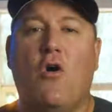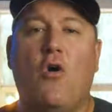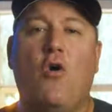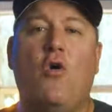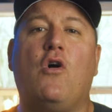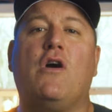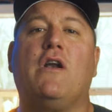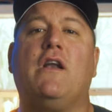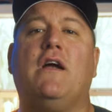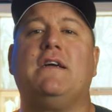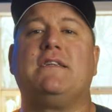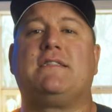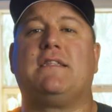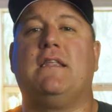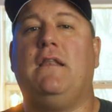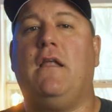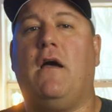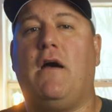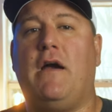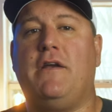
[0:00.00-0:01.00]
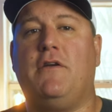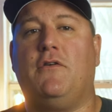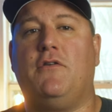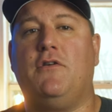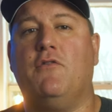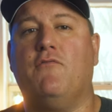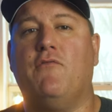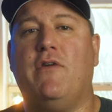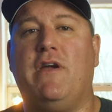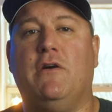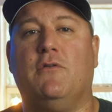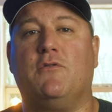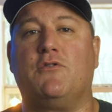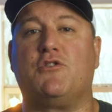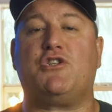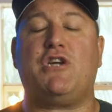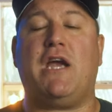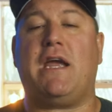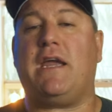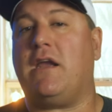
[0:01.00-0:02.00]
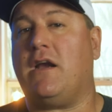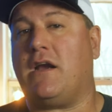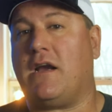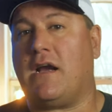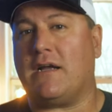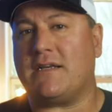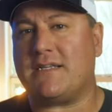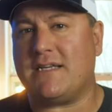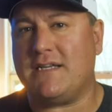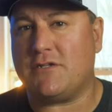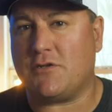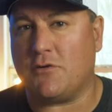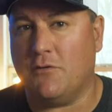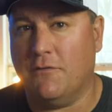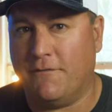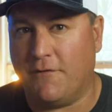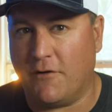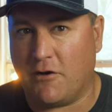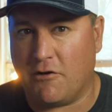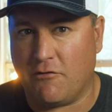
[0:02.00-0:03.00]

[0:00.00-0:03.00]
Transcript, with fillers: Organize the line on your reels, check your cutting tool for